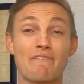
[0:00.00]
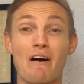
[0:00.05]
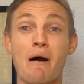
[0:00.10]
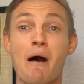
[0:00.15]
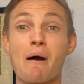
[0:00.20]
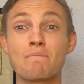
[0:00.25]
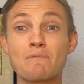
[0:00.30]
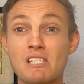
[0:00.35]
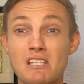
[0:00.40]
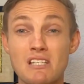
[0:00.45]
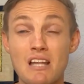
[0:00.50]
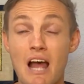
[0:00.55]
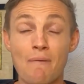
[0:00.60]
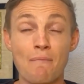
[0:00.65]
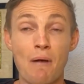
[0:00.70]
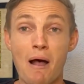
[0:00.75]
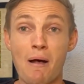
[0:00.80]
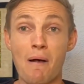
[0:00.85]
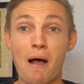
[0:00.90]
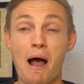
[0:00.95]

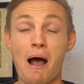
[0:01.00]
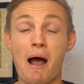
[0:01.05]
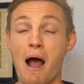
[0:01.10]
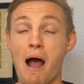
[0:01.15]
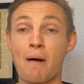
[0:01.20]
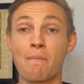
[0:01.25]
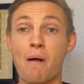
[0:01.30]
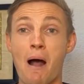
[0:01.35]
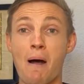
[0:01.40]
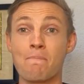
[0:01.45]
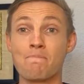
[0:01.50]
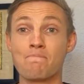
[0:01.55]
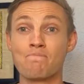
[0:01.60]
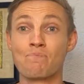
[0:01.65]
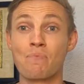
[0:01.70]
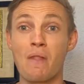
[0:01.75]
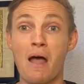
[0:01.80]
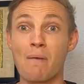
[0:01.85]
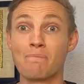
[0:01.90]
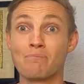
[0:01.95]

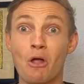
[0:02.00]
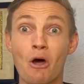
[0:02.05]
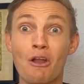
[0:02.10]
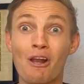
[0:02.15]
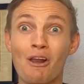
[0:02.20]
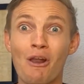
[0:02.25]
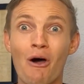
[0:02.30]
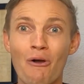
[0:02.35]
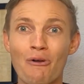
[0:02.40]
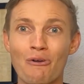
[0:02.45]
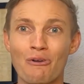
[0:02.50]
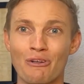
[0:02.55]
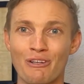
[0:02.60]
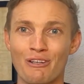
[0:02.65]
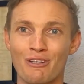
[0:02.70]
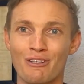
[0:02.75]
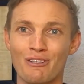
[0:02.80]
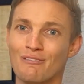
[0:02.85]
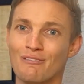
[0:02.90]
I'm not alone.